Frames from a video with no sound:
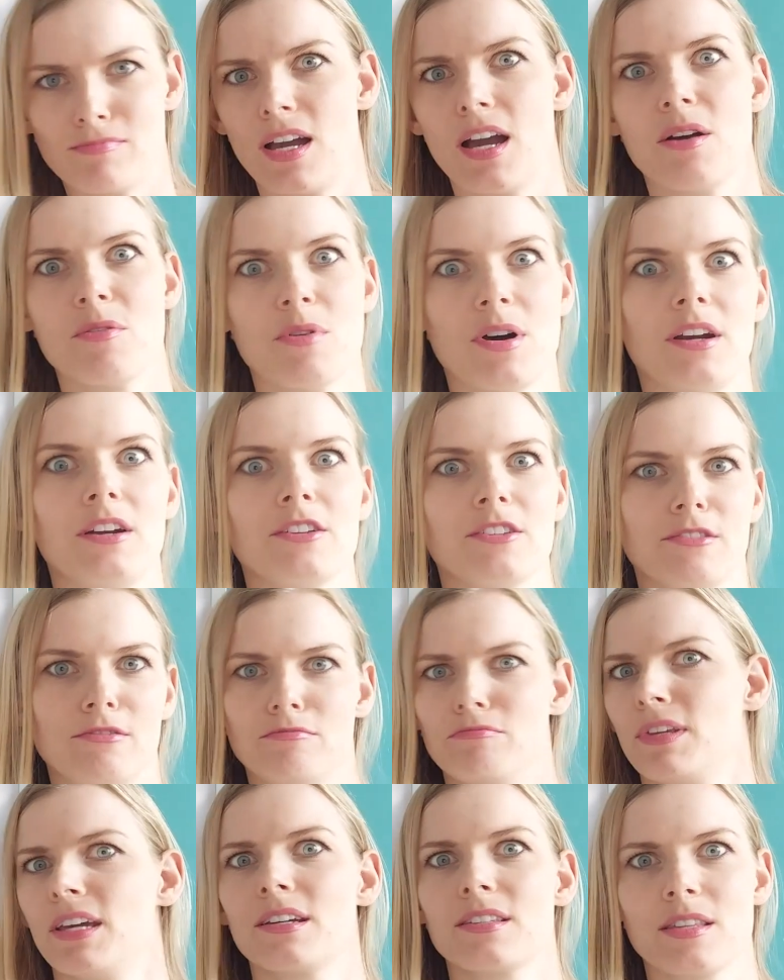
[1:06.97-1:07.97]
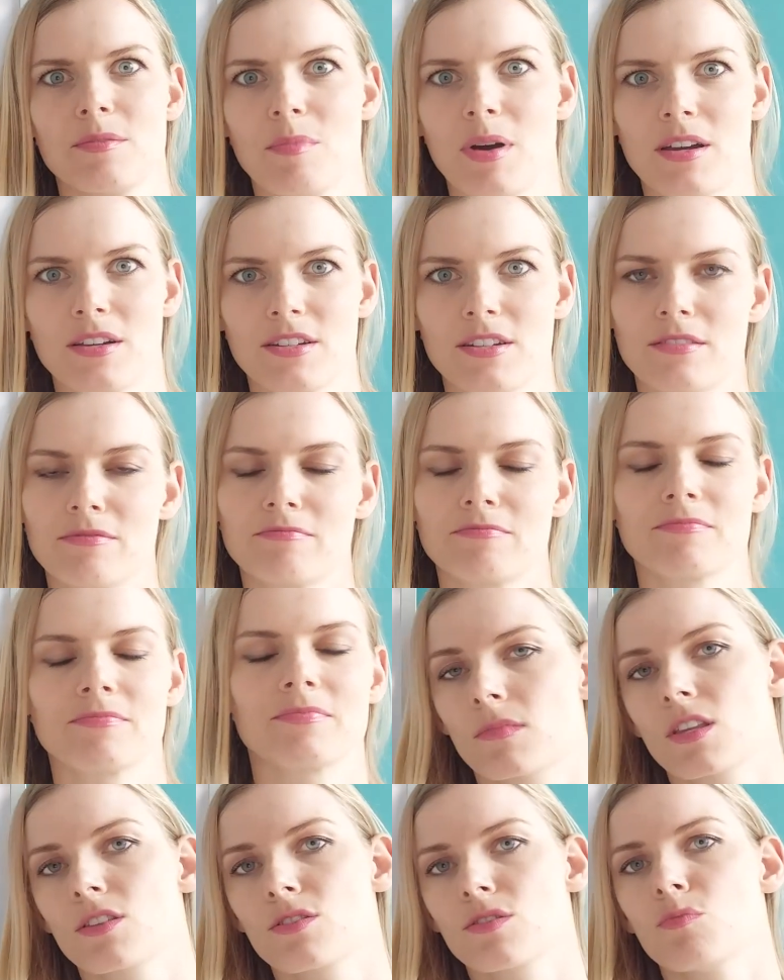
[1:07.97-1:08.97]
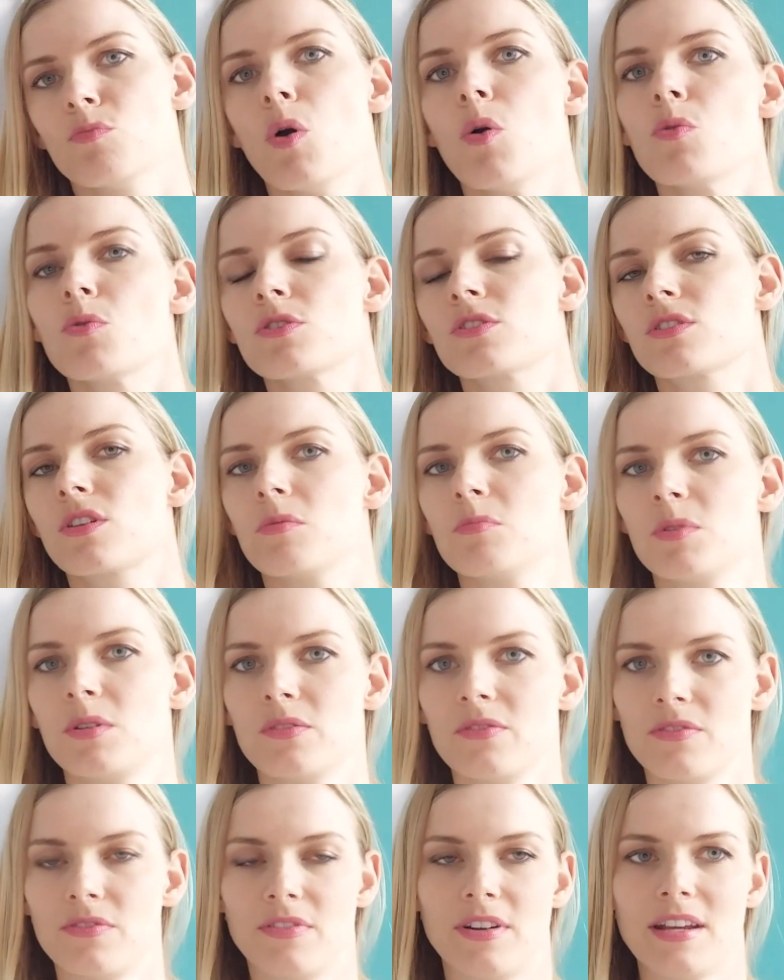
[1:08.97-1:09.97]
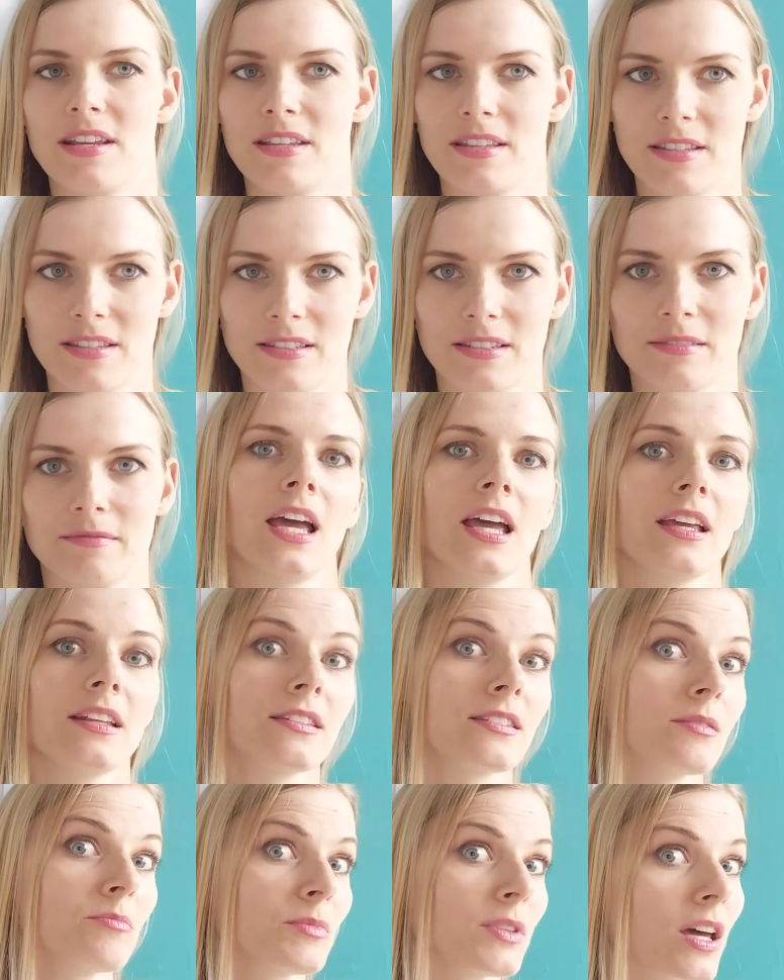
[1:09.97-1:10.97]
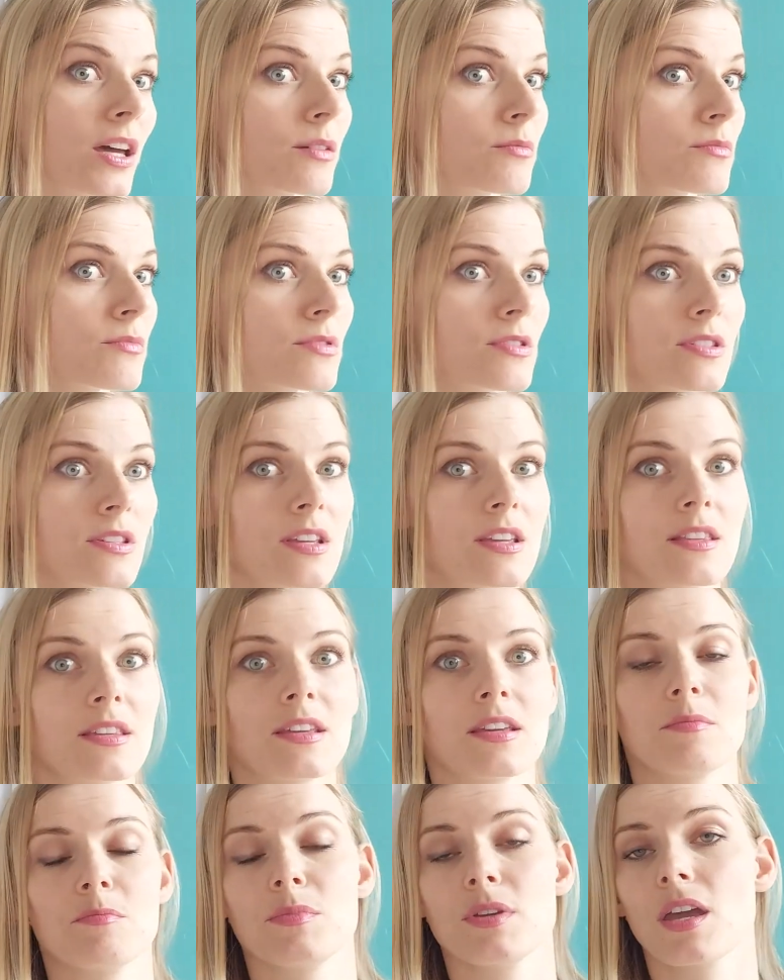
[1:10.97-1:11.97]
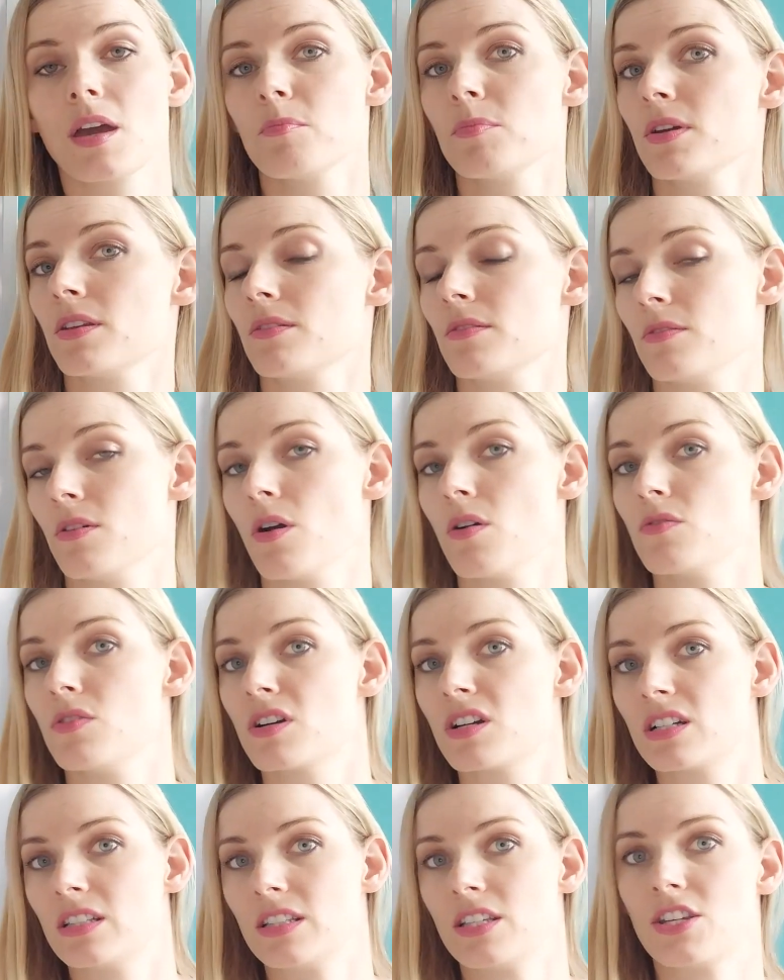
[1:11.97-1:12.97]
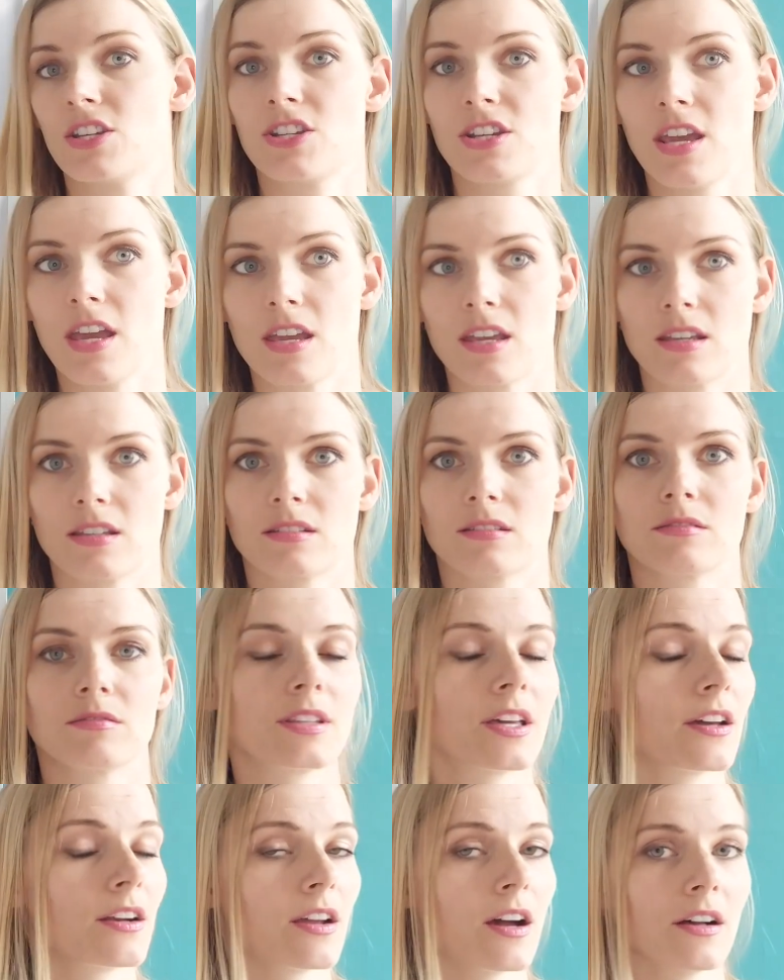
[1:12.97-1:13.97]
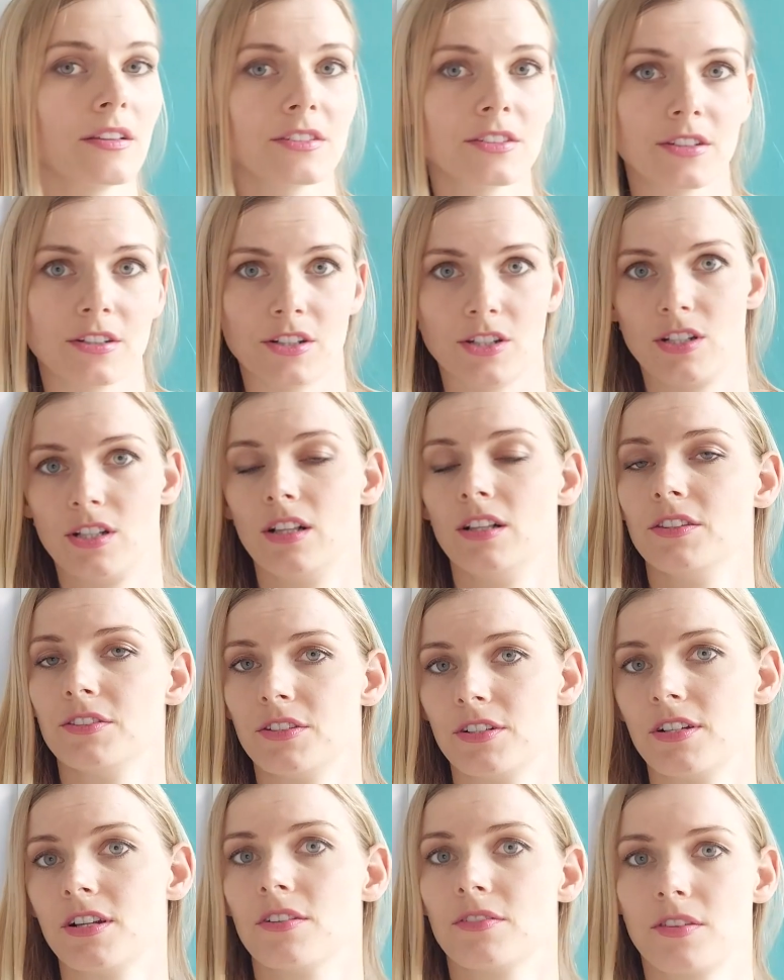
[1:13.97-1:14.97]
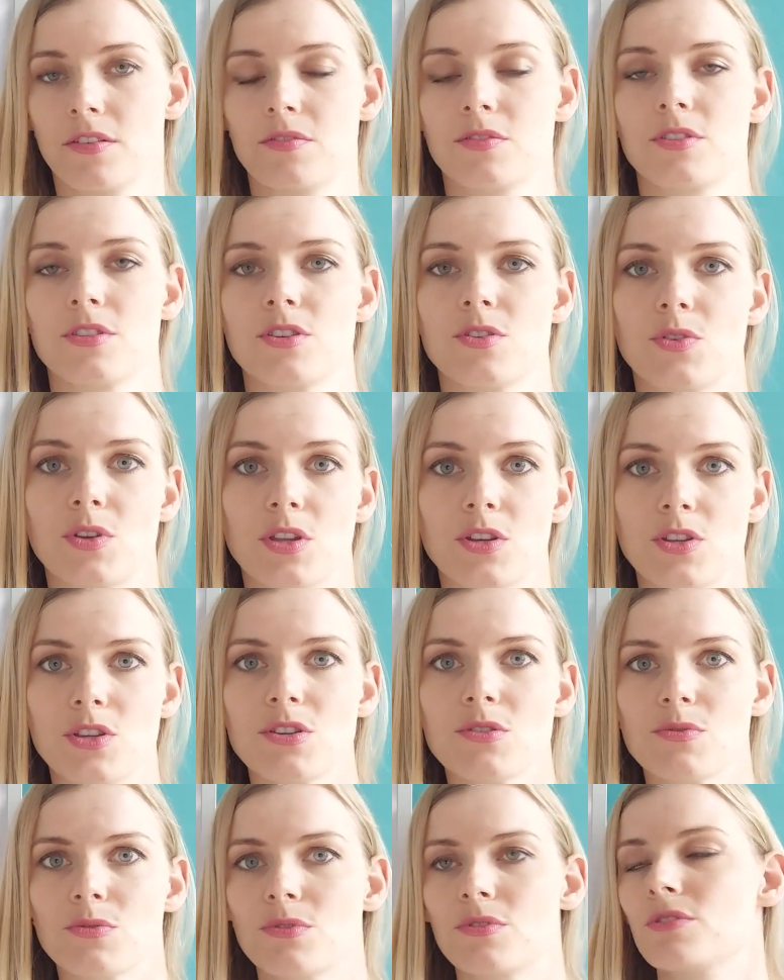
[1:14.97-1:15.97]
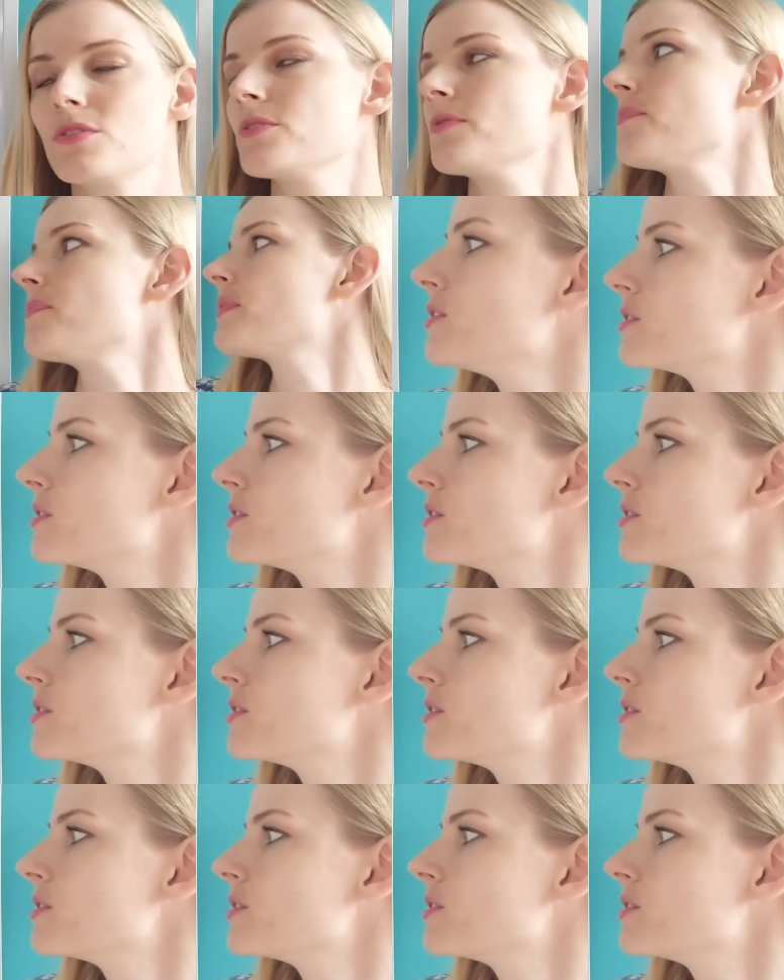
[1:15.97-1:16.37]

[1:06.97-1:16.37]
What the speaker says: How are you? Jak se máš? It's the most common phrase. And sometimes it can be a bit of a cliche. There are other alternatives that you can use.